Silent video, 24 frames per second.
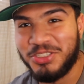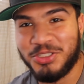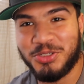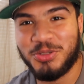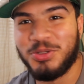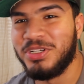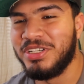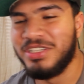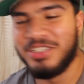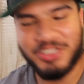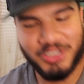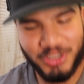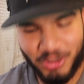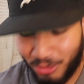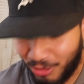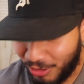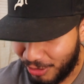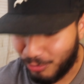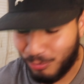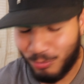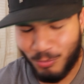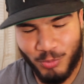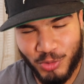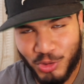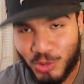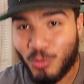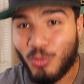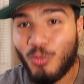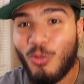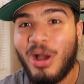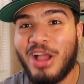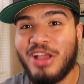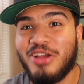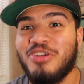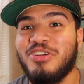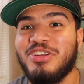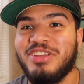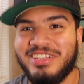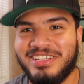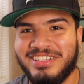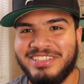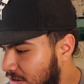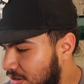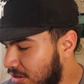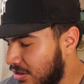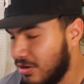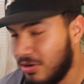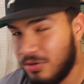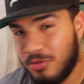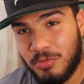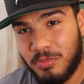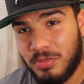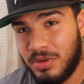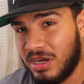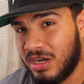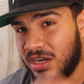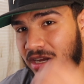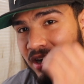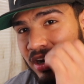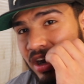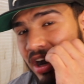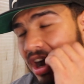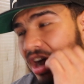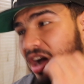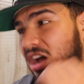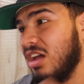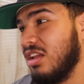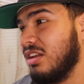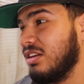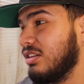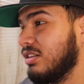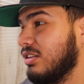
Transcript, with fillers: you're in, you're wired in. Oh my God.